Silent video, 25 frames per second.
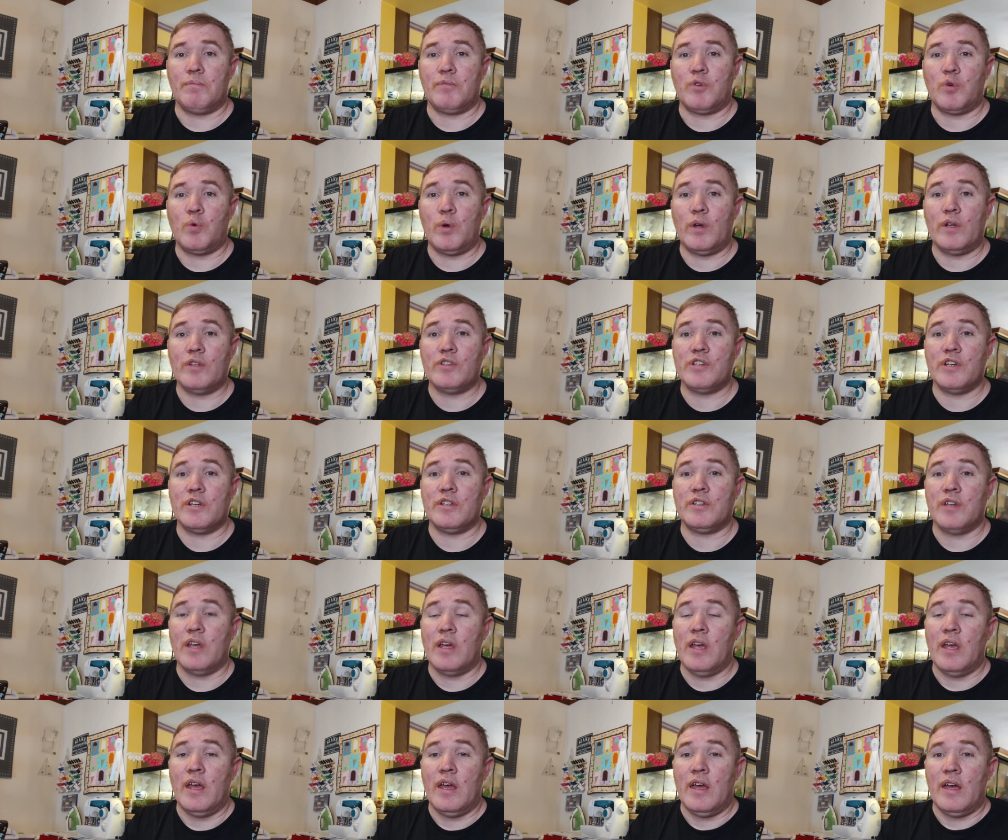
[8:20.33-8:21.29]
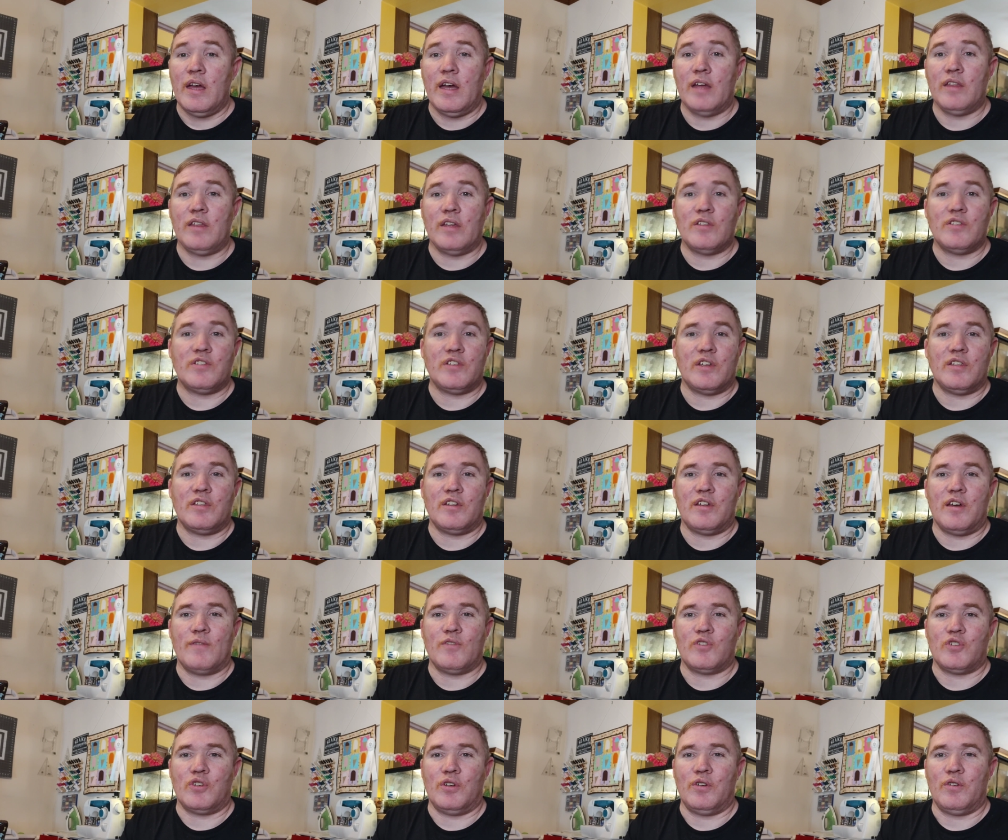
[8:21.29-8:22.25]
quilt it, and then send it
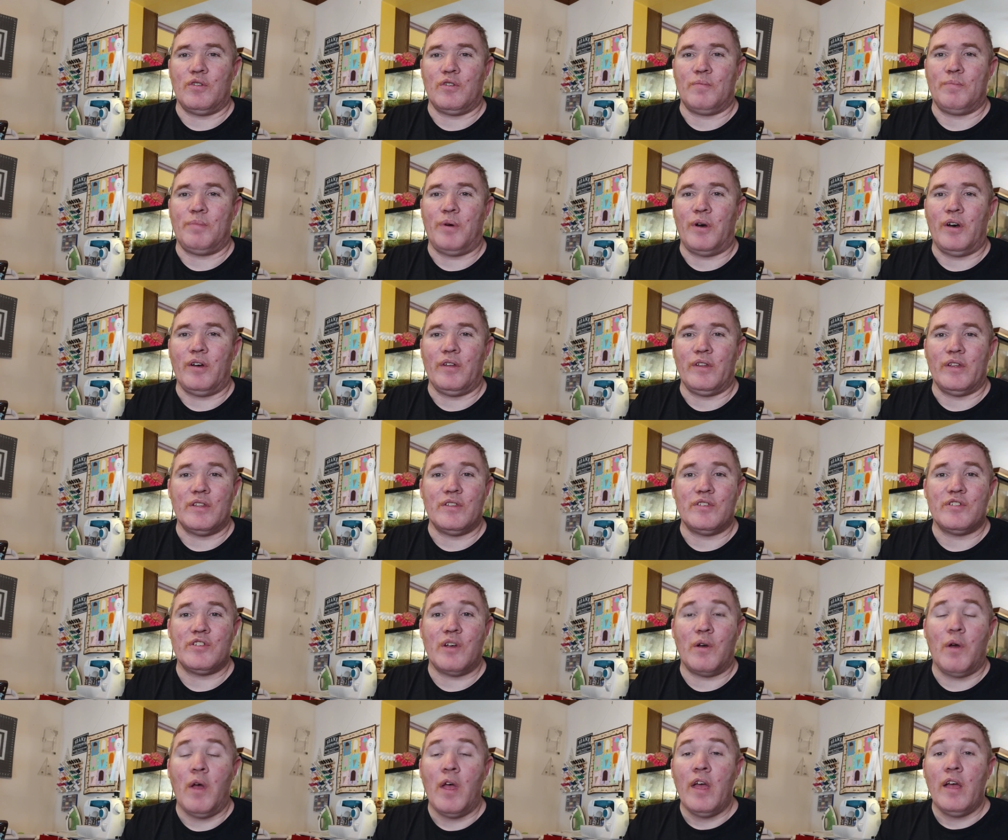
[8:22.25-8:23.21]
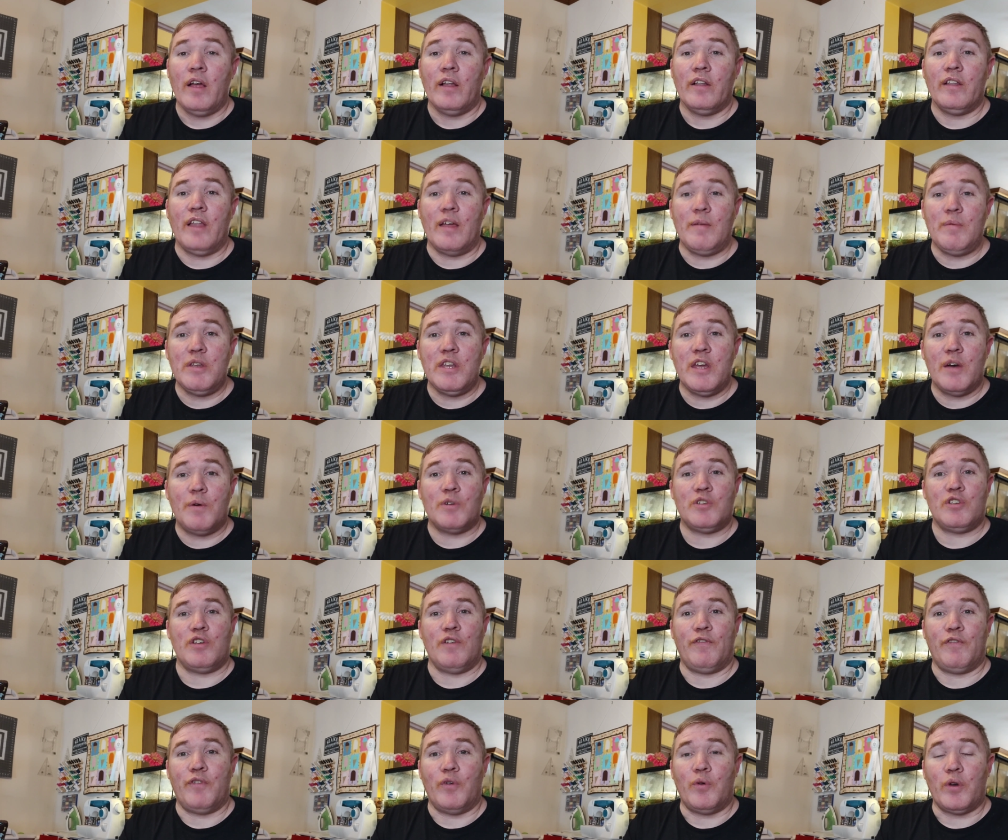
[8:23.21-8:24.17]
over to her in Poland. So let me know what
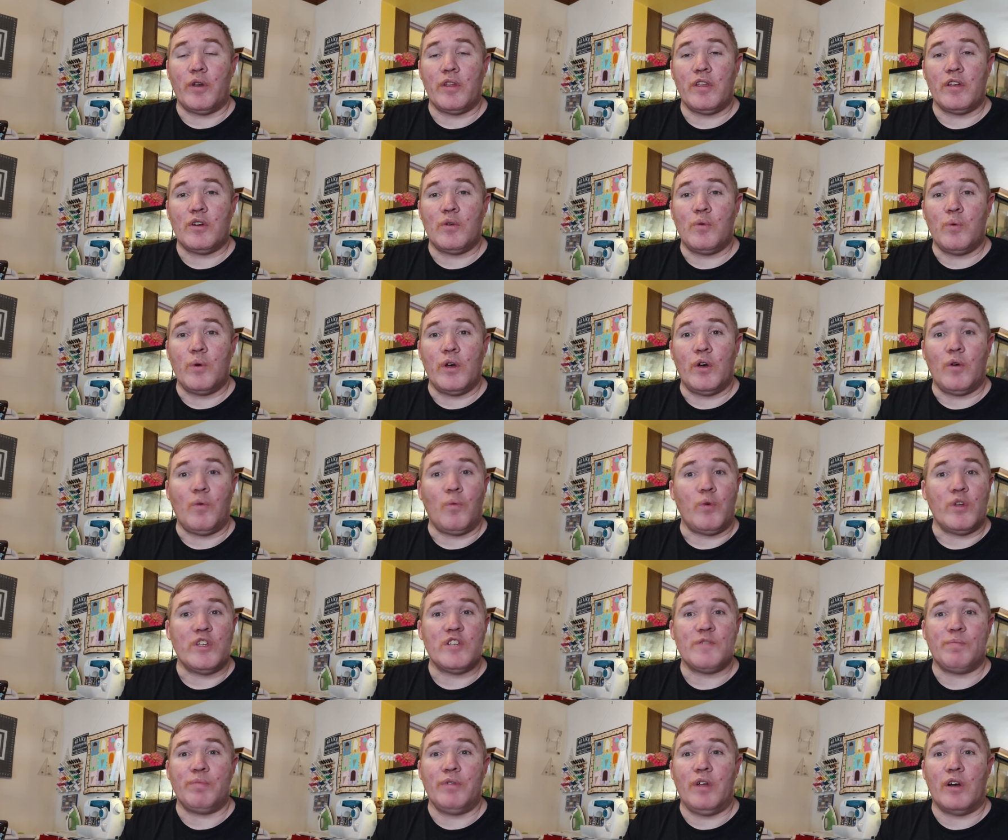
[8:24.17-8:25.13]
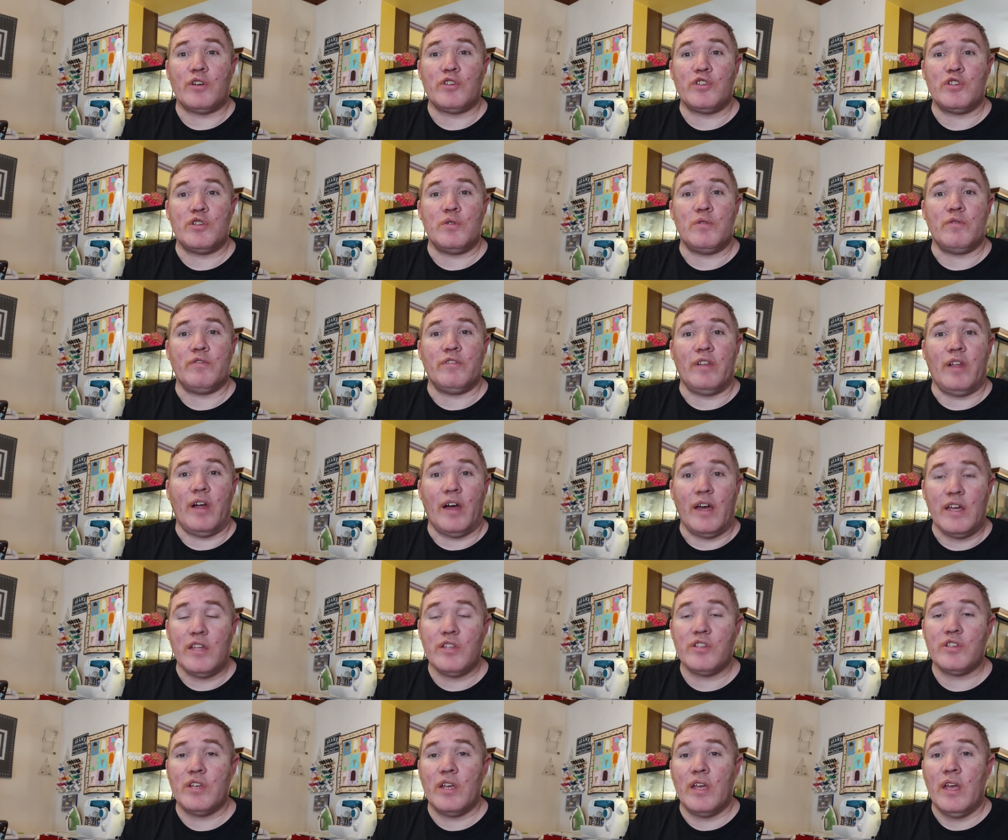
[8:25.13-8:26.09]
you thought of the quilt, which blocks you
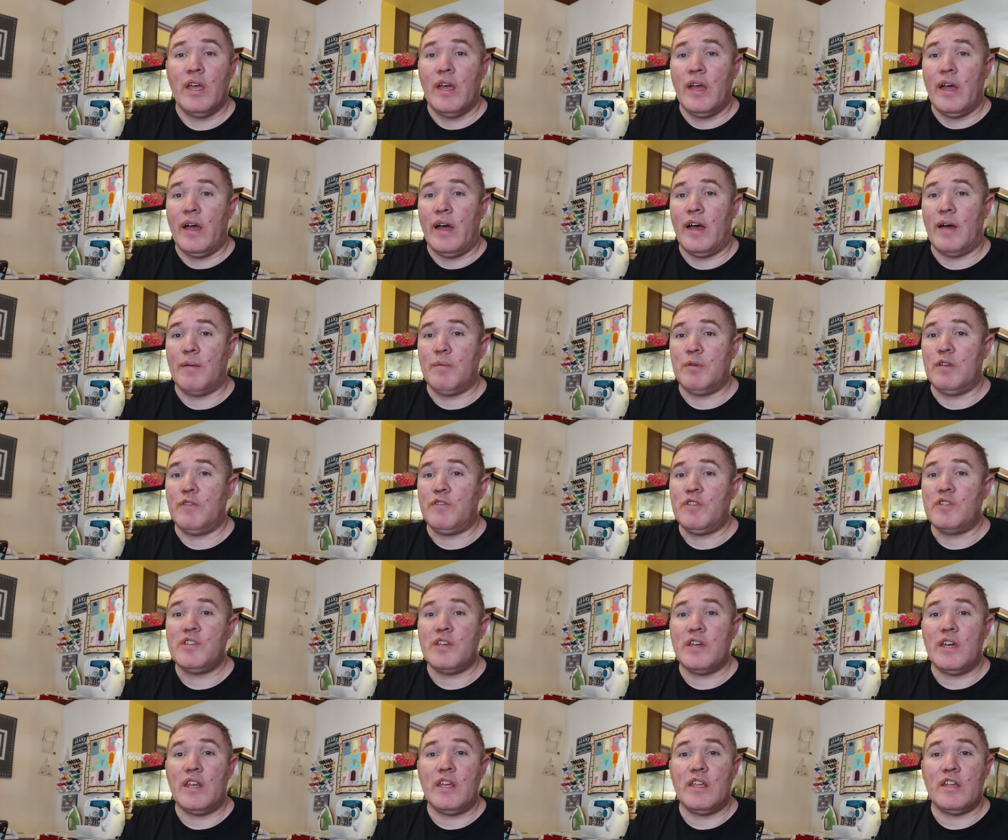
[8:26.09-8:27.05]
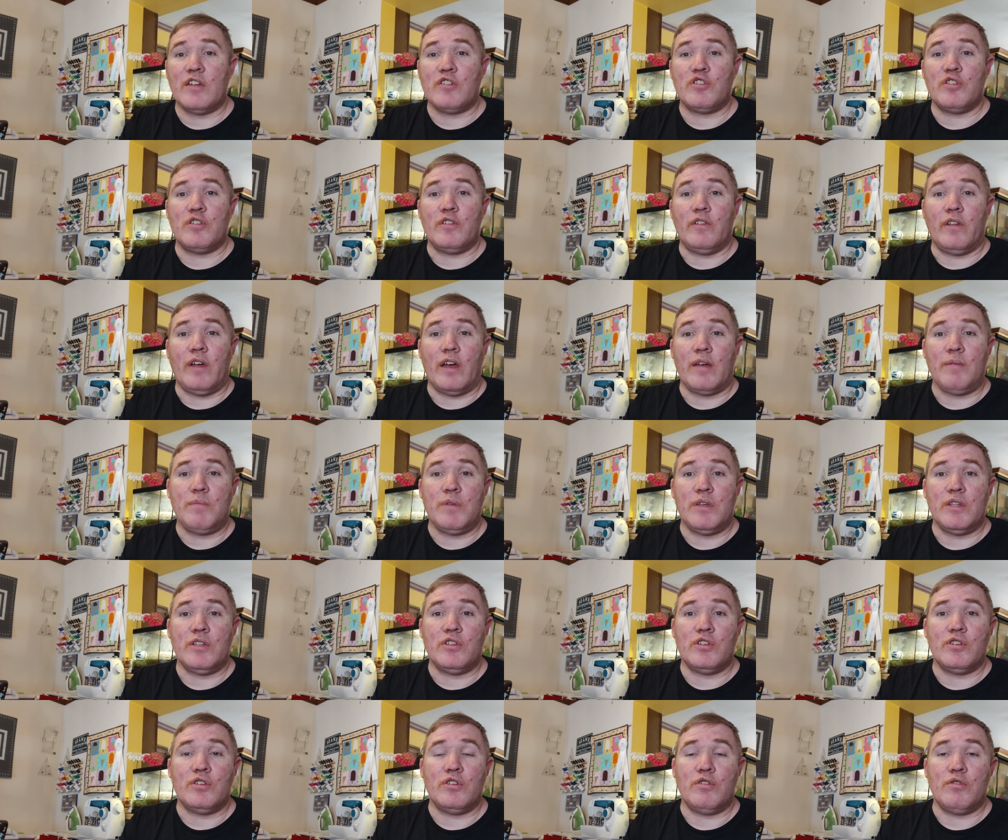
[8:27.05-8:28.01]
liked, and if there's any that you'd like me
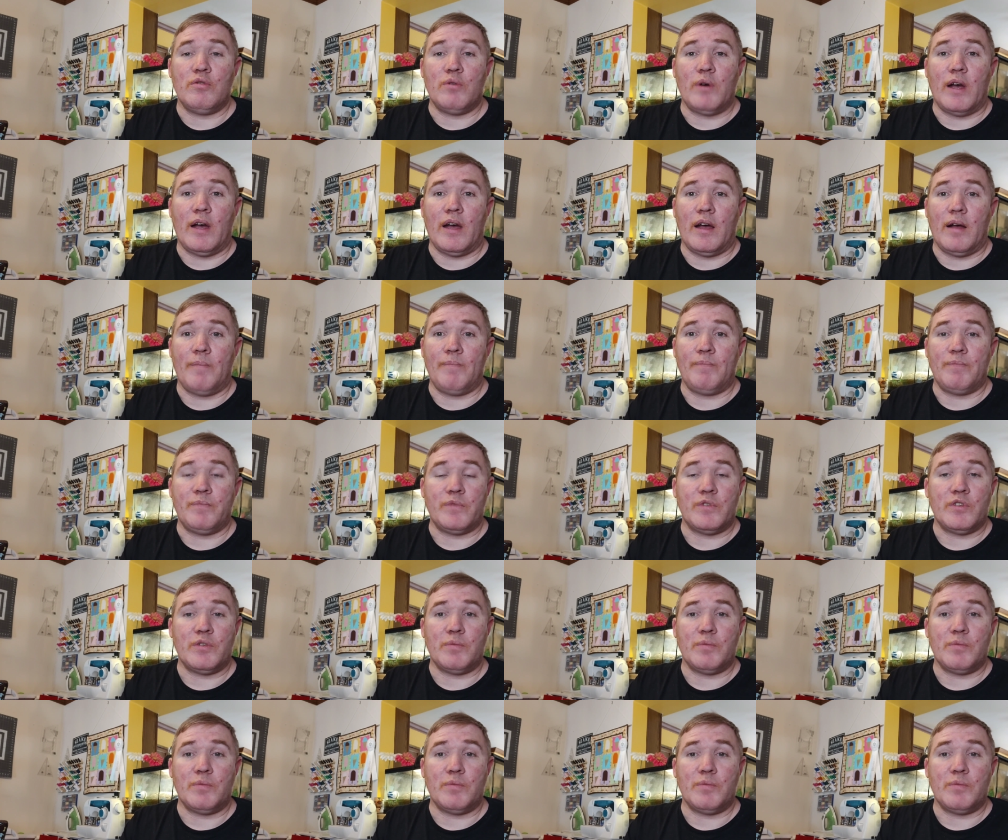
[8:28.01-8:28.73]
to